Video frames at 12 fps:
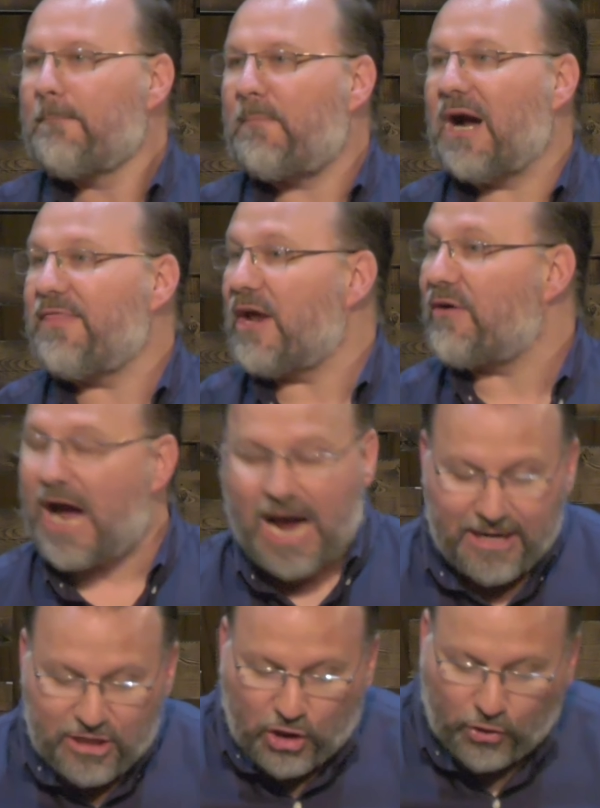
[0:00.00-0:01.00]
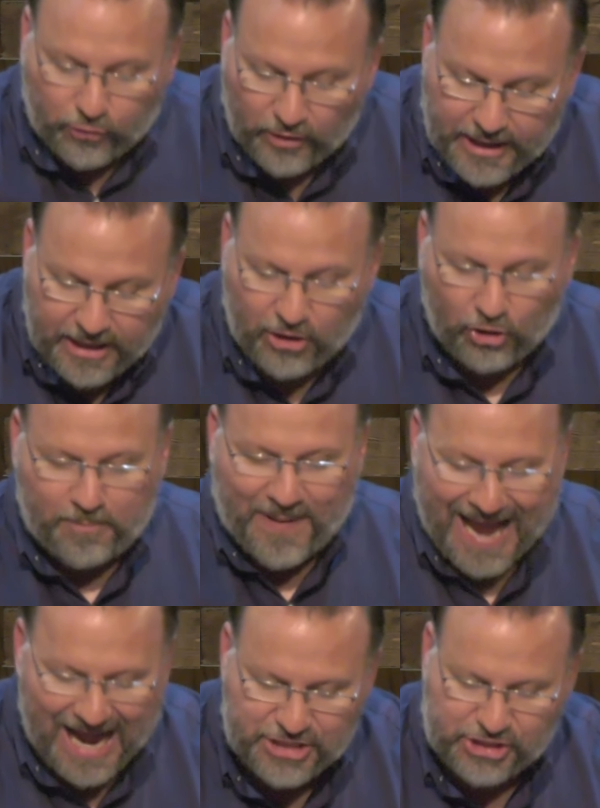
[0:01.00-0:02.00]
by their uncritical
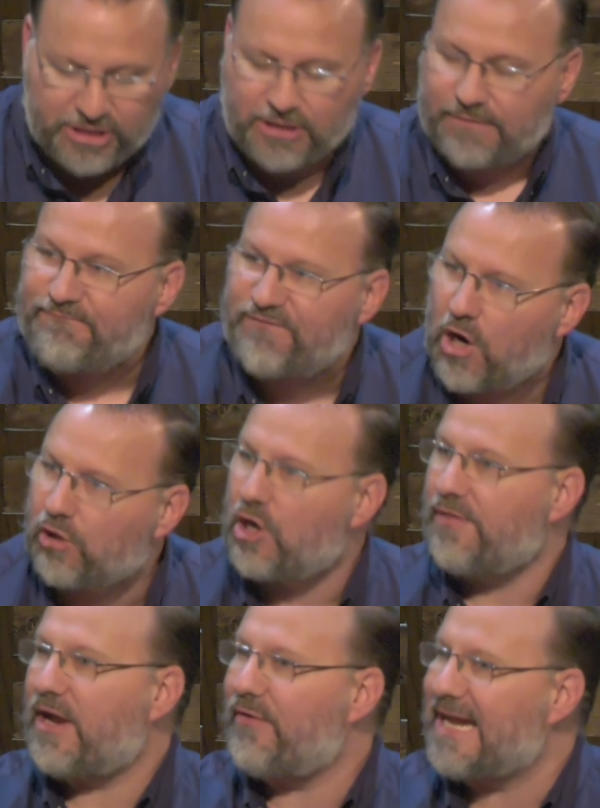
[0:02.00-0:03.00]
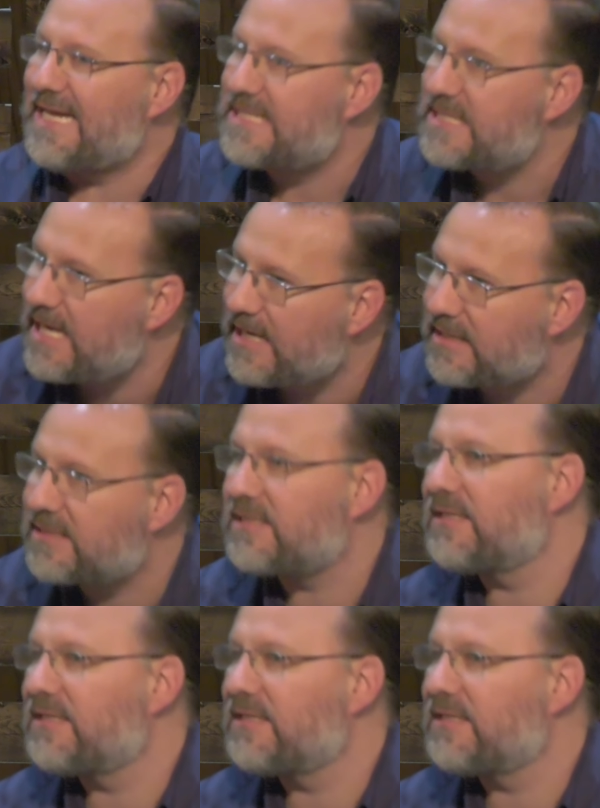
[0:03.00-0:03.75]
passion to follow their instincts.